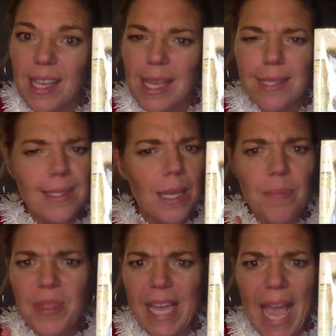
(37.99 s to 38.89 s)

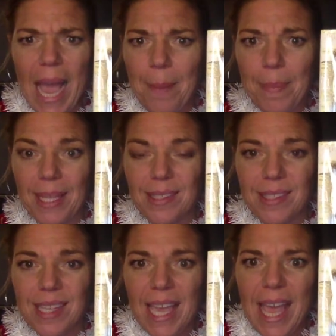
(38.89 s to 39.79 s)
Something
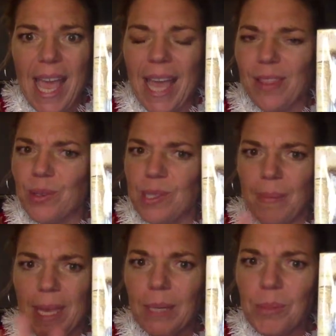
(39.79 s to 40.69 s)
happens, and there's
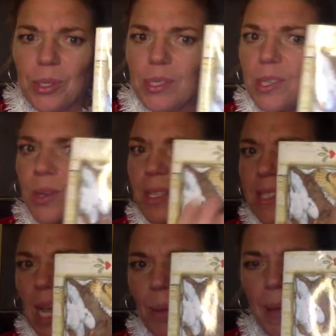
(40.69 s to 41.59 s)
some animals. You can
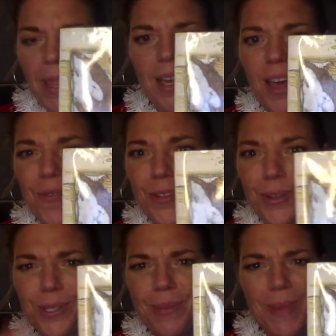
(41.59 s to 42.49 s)
tell by the cover
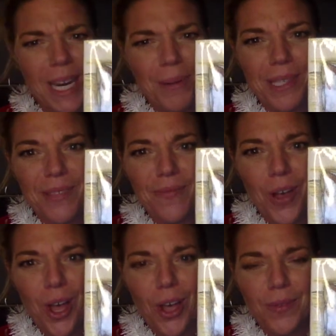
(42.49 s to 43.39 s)
there's some animals
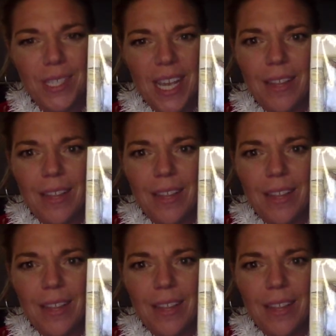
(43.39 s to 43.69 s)
involved.